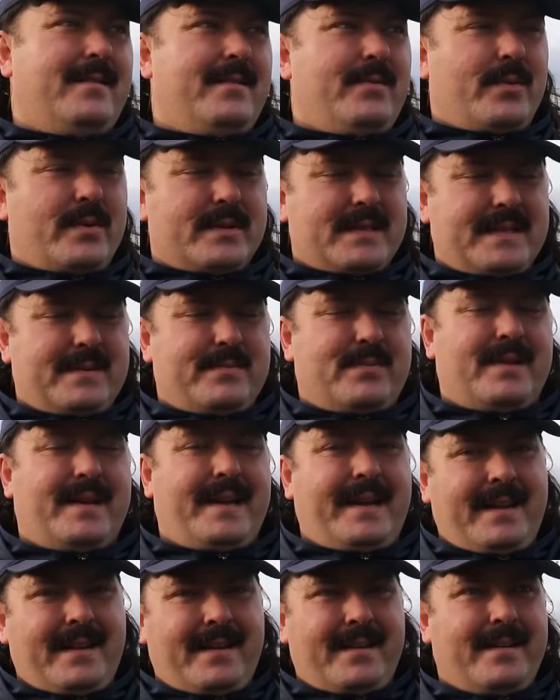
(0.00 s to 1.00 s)
Wasn't the
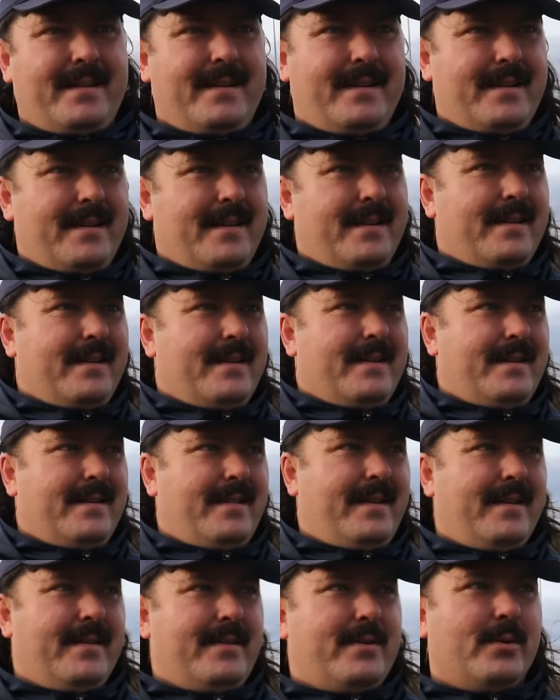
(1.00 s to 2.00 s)
plan. And
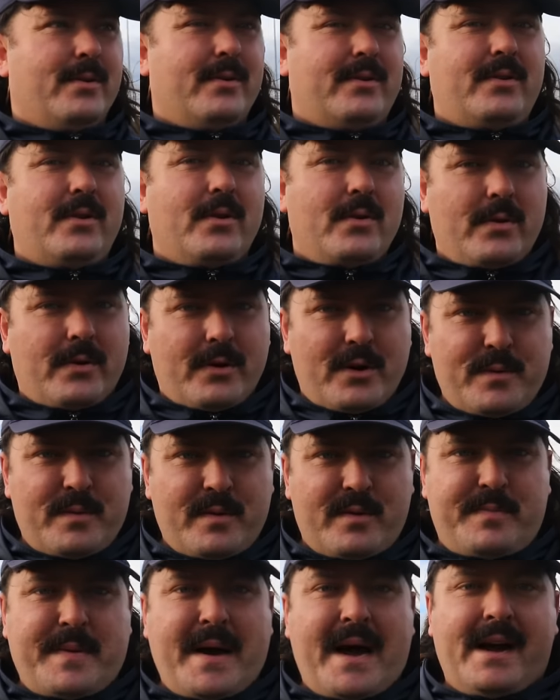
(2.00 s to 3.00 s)
then I caught two
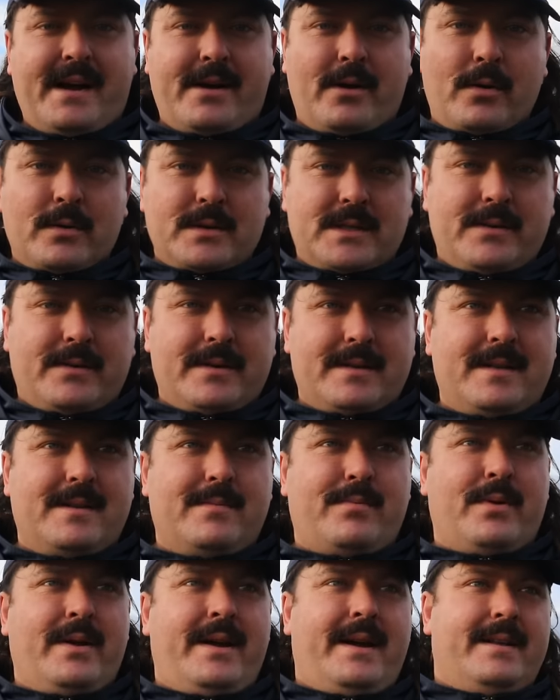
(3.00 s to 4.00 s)
Ubers back. Also wasn't
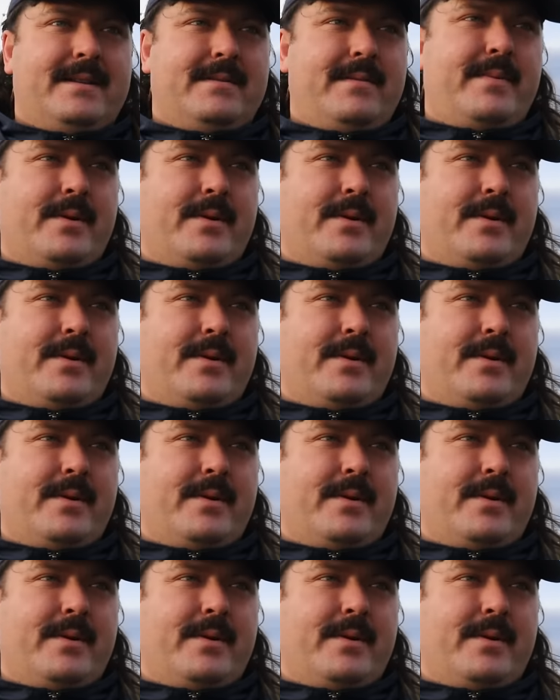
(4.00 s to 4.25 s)
the plan. So